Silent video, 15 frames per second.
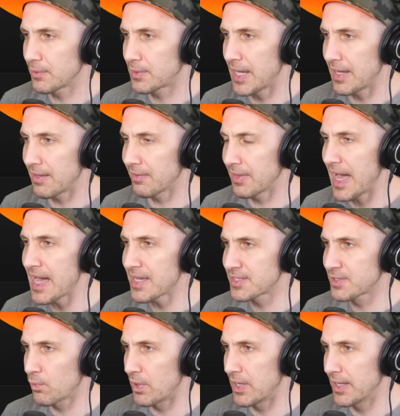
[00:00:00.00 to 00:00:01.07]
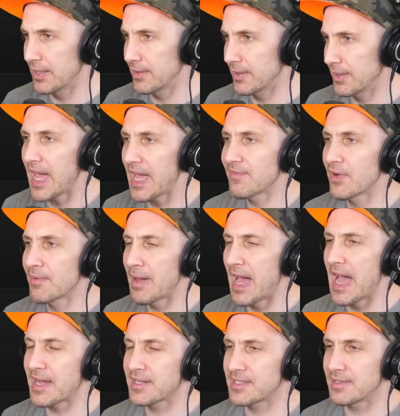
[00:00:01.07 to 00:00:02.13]
Okay, last one Ava
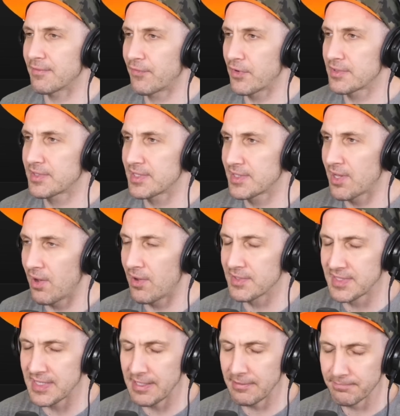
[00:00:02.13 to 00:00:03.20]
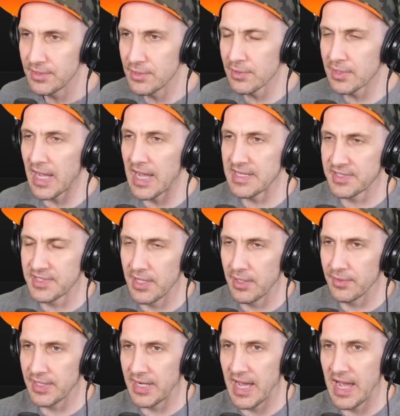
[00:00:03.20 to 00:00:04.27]
Max versus Halsey. You guys
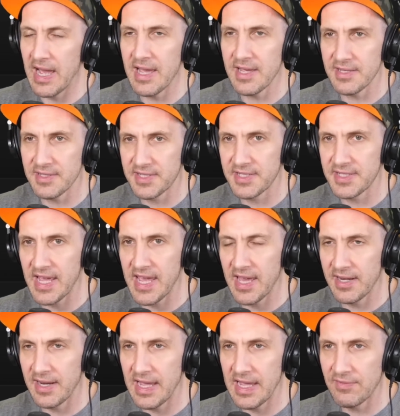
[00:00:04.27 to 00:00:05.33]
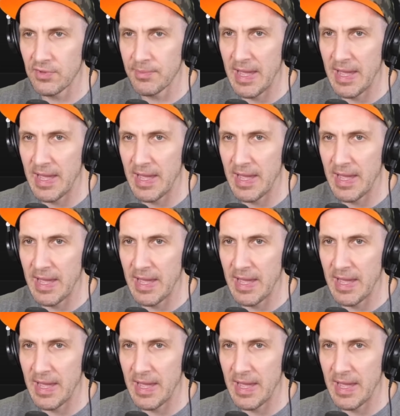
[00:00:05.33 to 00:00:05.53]
know that I stan Ava